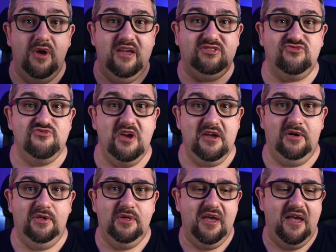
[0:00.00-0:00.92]
it's
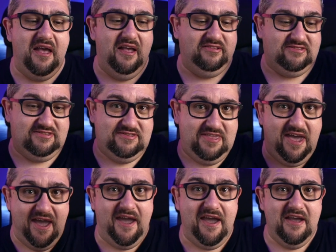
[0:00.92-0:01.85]
real, it's
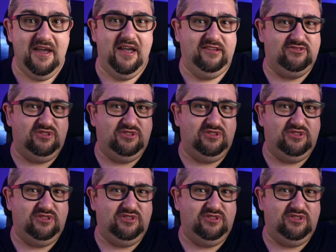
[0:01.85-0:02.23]
there, it's